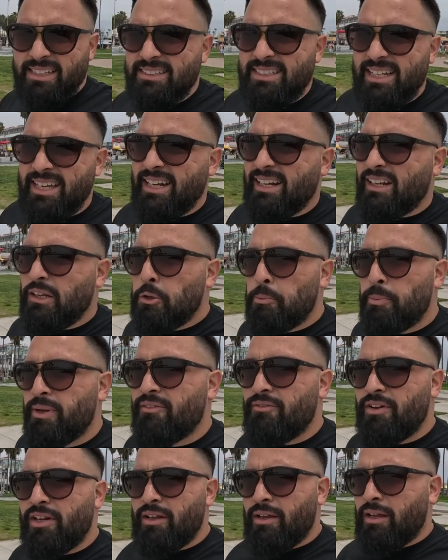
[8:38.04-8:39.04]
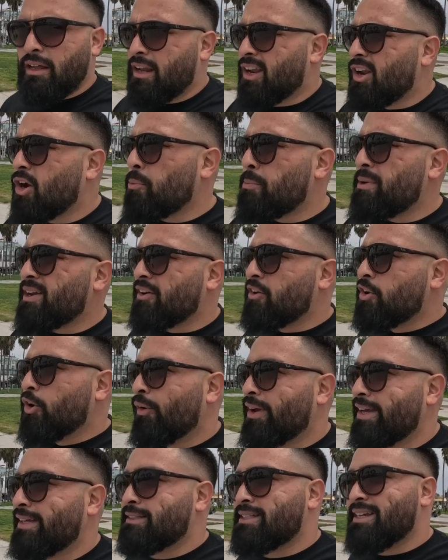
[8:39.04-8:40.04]
tends to get a little bit
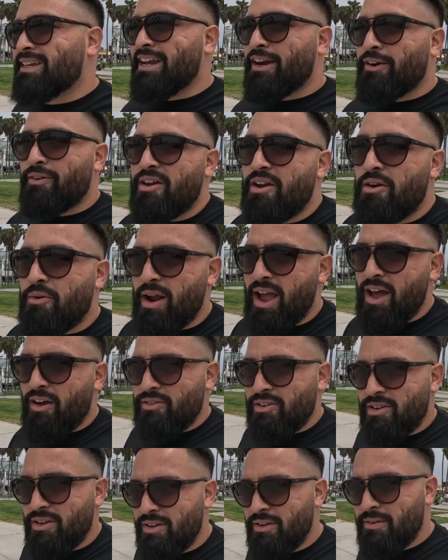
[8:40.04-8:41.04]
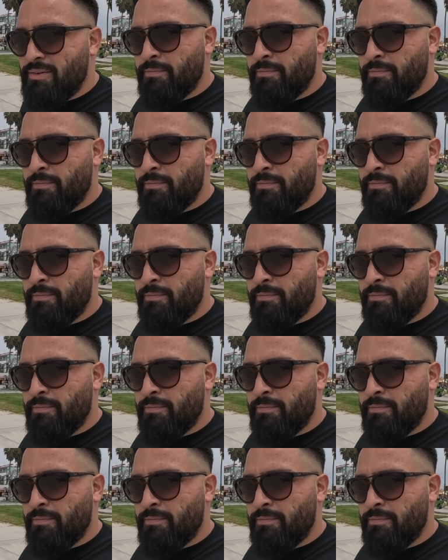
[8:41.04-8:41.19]
annoying to carry around.